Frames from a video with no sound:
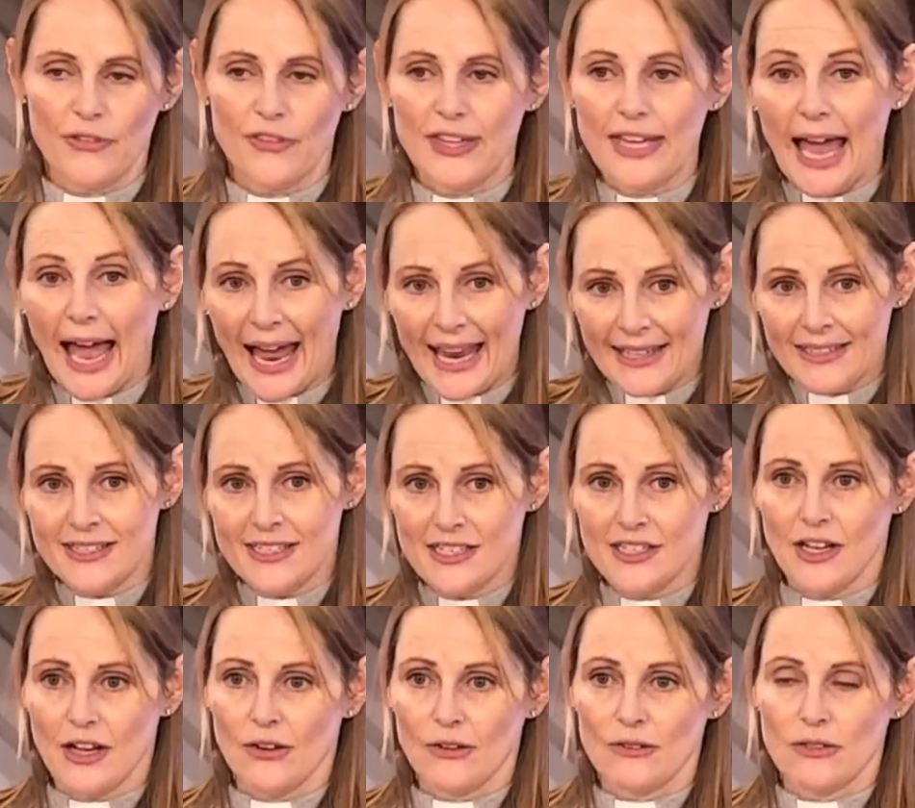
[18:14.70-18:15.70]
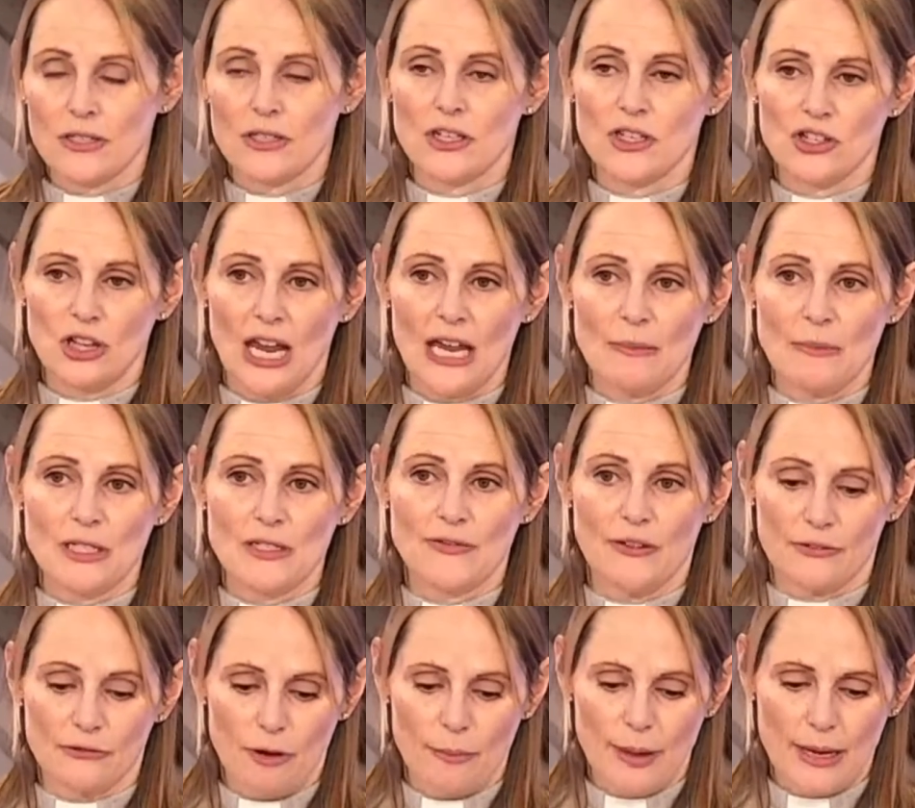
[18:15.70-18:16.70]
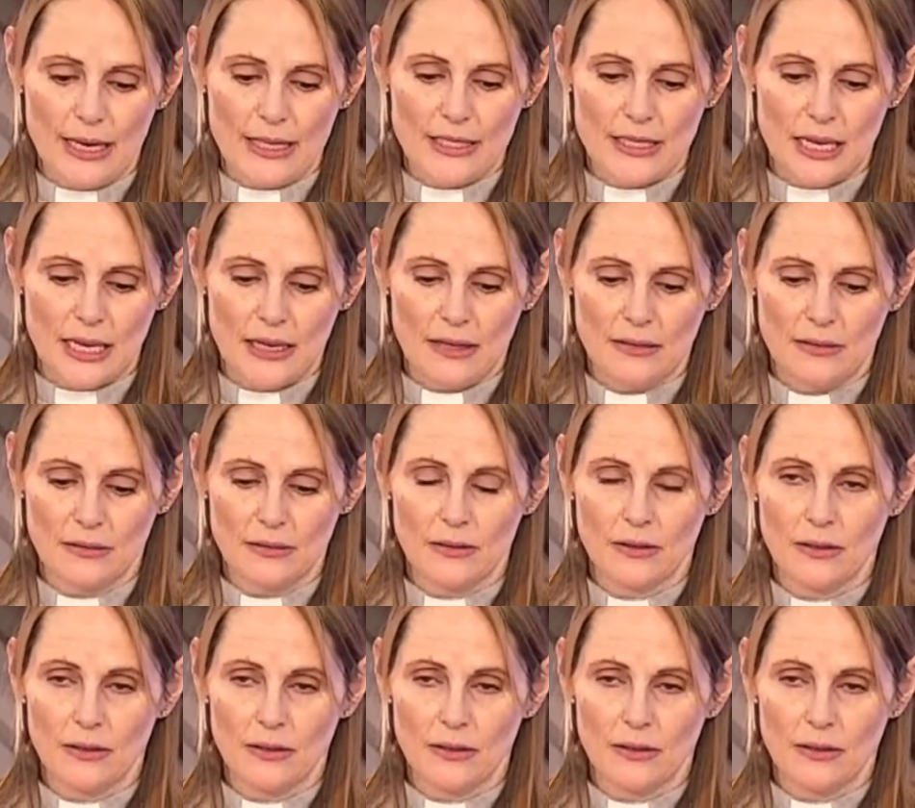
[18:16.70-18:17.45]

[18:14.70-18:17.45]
But the antidote to shame is vulnerability,